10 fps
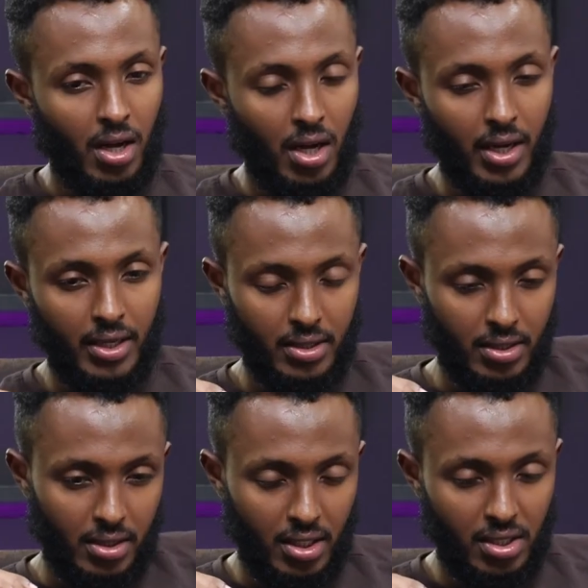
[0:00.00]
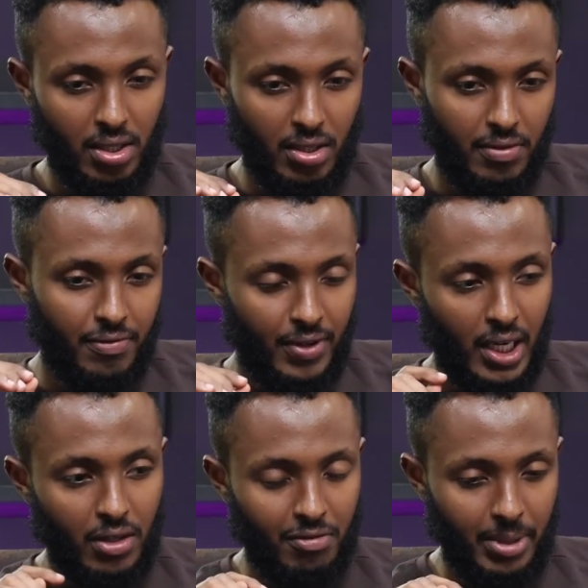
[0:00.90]
And there's a
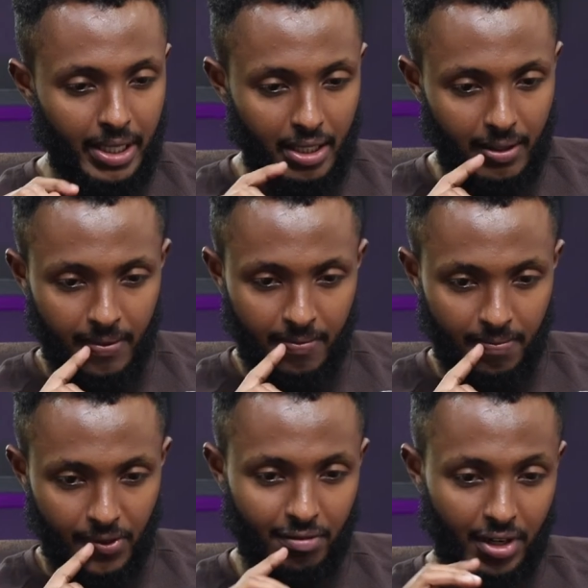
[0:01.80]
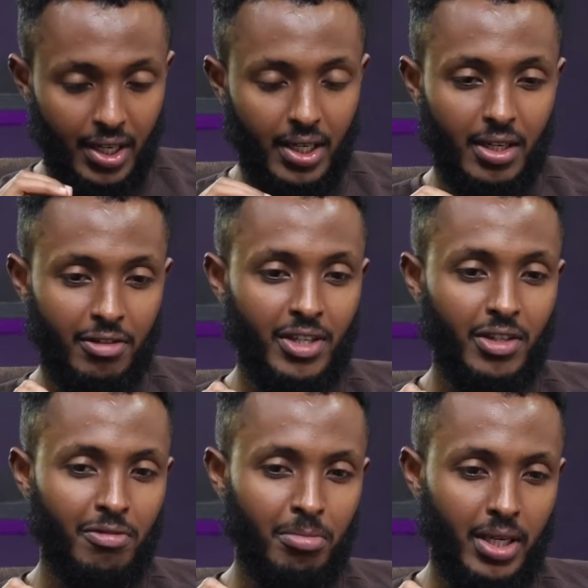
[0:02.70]
friend of mine, a very dear
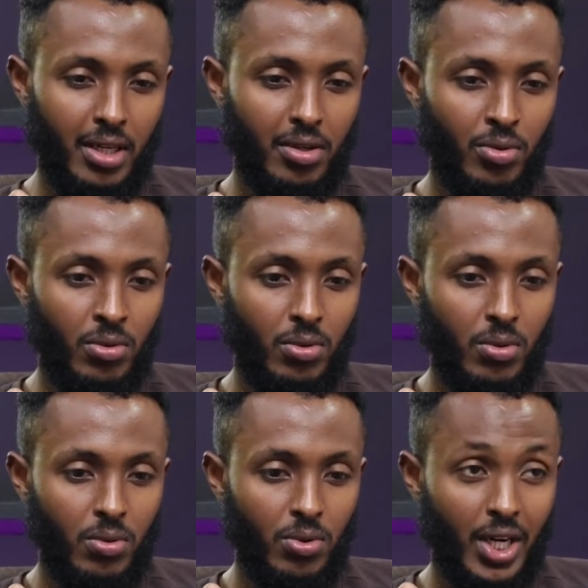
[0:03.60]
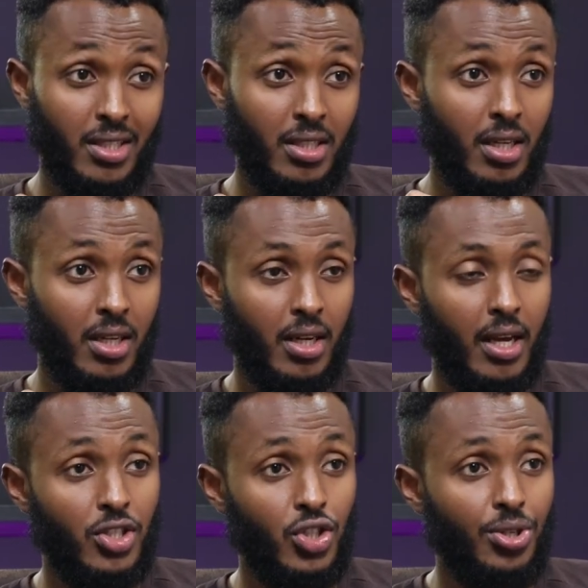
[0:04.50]
friend of mine, who runs an
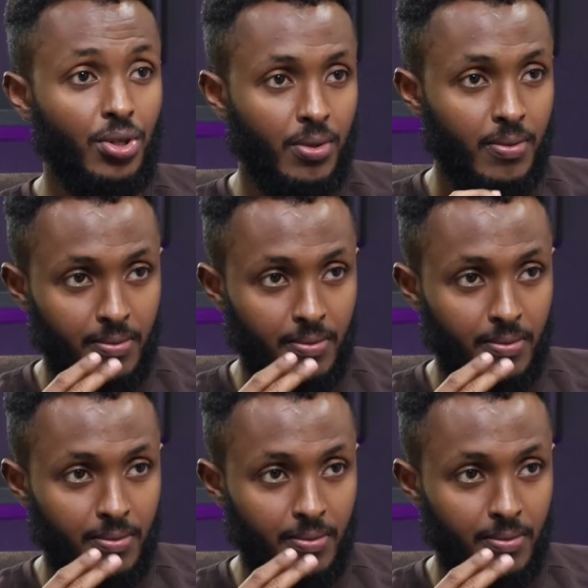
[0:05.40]
NGO.